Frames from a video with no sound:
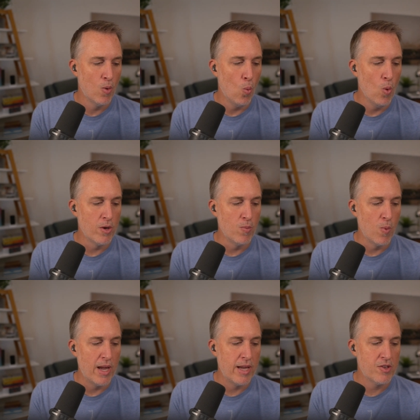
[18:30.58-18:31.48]
one
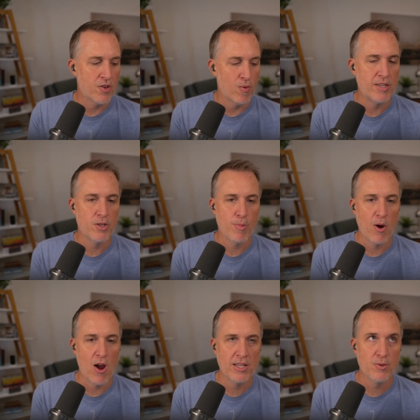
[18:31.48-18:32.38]
way to raise your
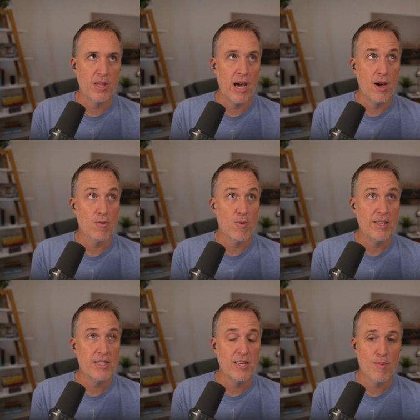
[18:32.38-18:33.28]
price without
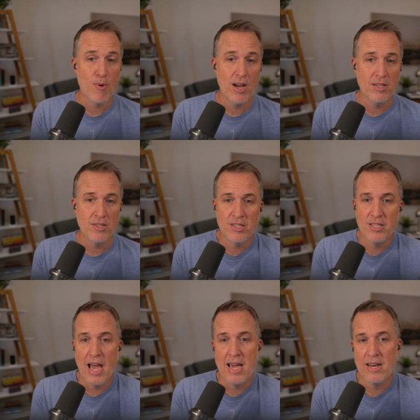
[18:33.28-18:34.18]
raising your price is
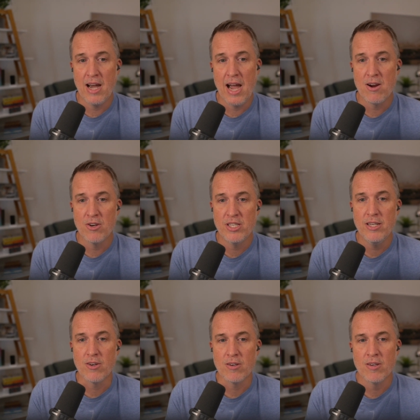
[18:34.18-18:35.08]
to add a higher
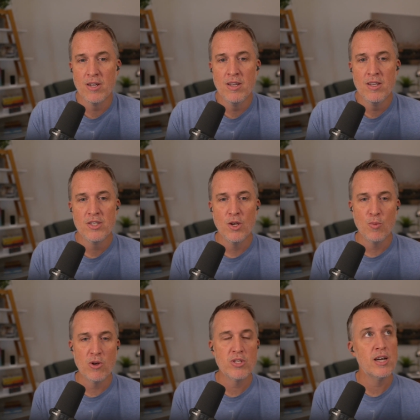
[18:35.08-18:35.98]
tier. So
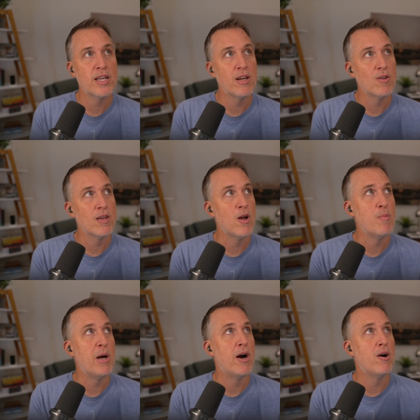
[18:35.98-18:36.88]
we were talking earlier
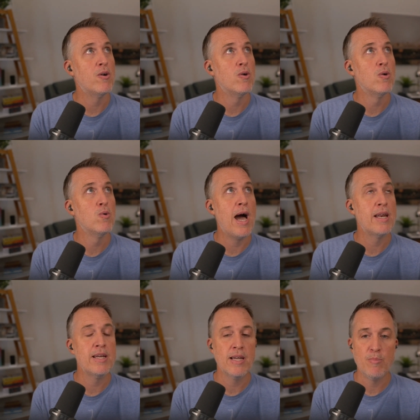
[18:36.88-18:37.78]
about
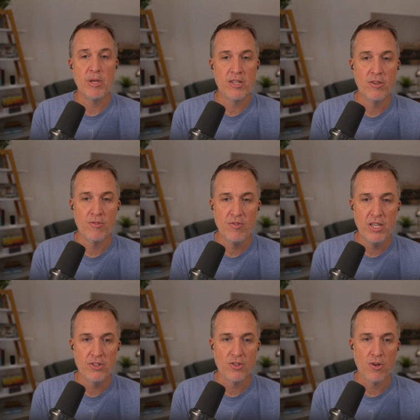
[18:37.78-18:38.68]
adding a big new
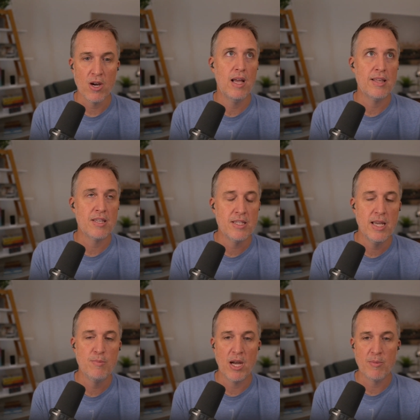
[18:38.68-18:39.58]
feature at the
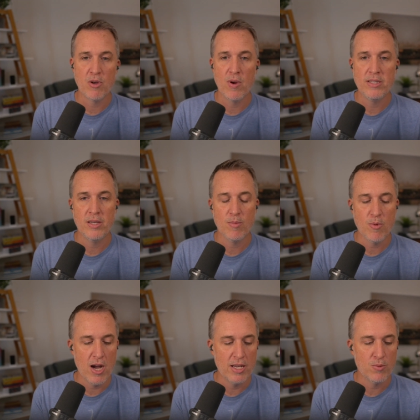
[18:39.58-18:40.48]
same time you're raising your
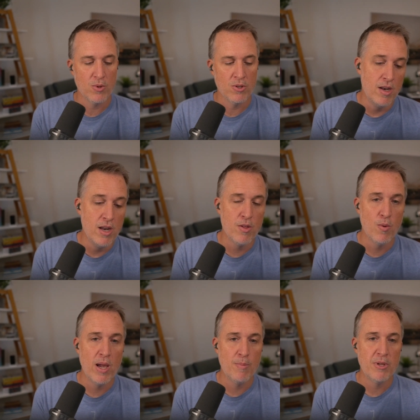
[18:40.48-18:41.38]
price. Well,
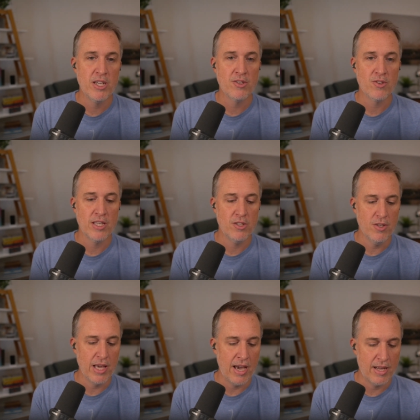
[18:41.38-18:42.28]
another way to potentially
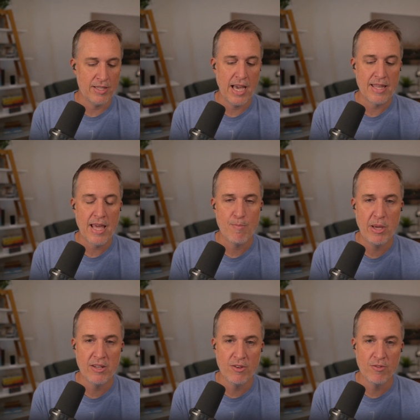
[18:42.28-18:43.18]
do that is add that
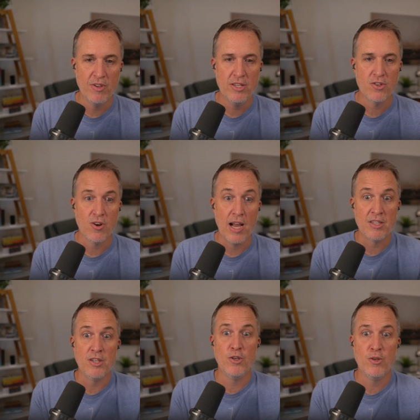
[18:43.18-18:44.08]
big new feature
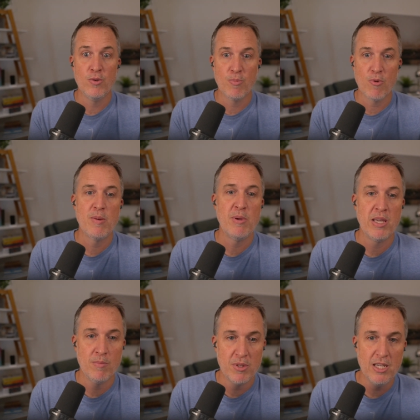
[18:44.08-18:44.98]
as a new
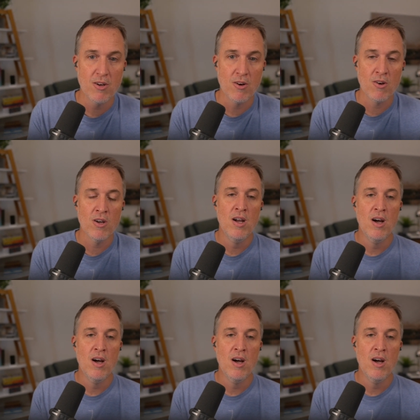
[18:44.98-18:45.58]
premium tier